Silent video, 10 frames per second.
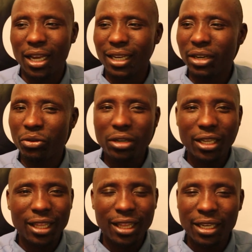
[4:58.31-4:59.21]
and are
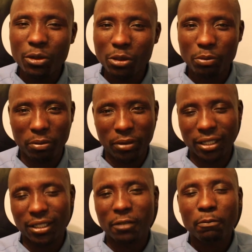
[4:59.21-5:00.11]
reading in the
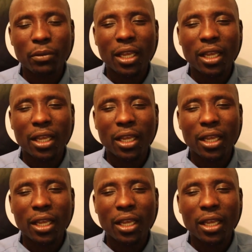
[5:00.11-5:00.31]
newspapers,